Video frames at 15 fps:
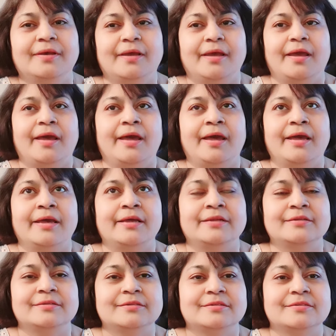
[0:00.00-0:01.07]

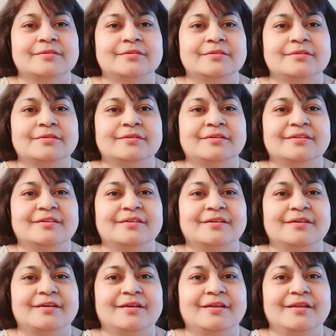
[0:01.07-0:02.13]
and
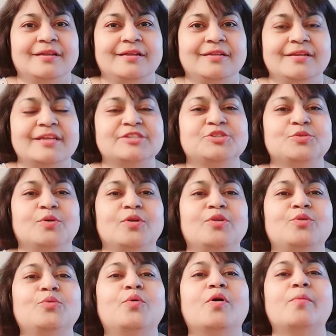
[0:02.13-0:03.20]
let you all
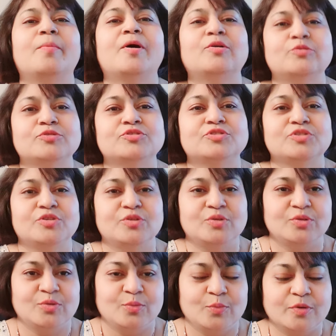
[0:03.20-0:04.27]
know about
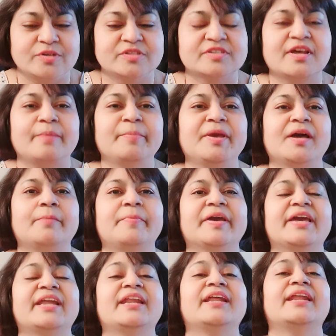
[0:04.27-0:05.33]
what is coming up
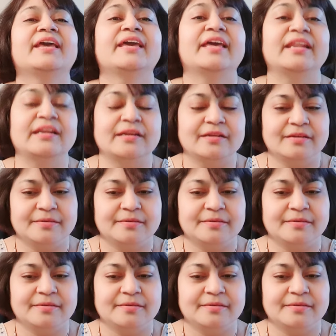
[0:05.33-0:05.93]
again and again.